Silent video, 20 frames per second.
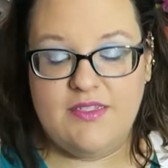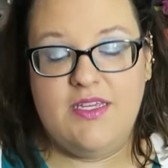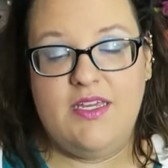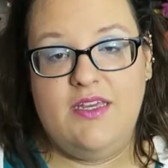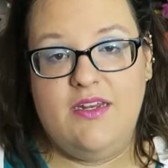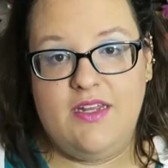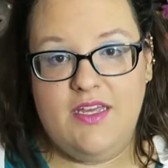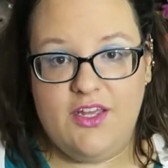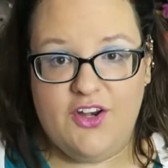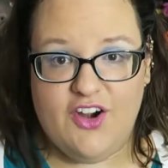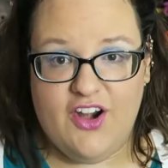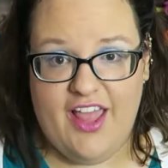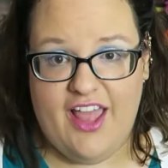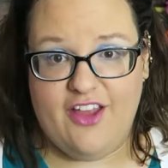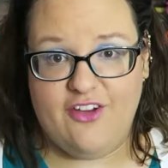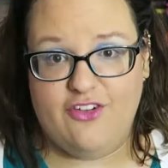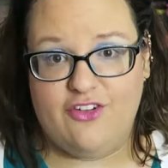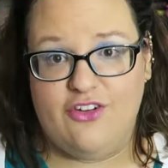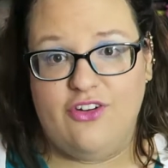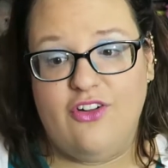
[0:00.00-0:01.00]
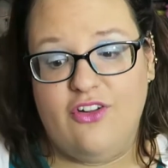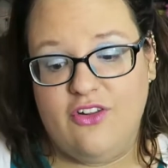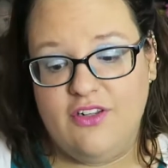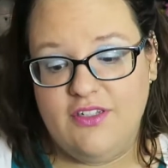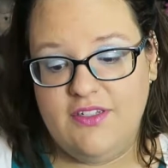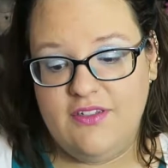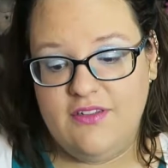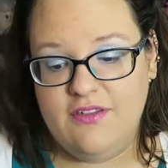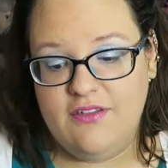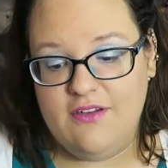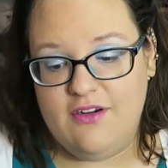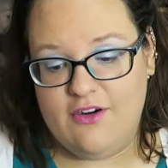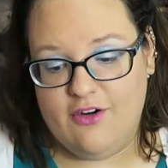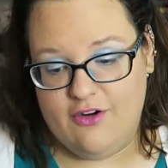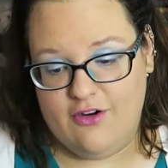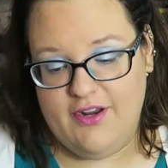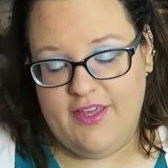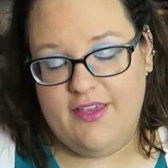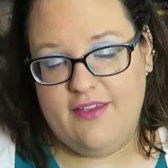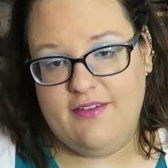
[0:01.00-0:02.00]
in international
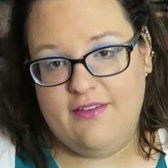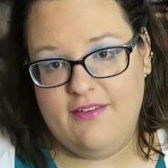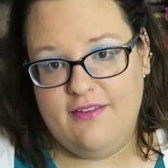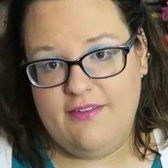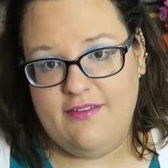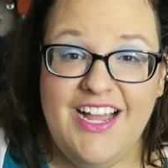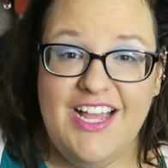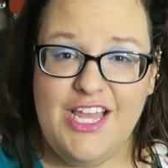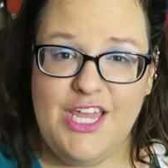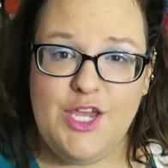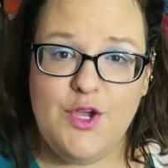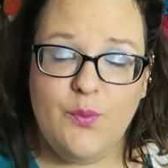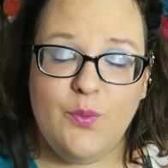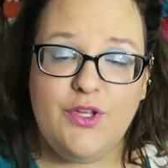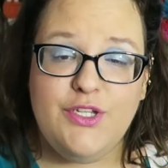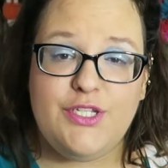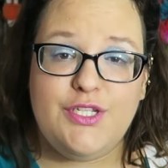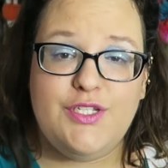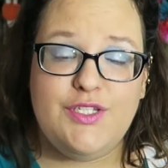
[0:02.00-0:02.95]
earnings. It was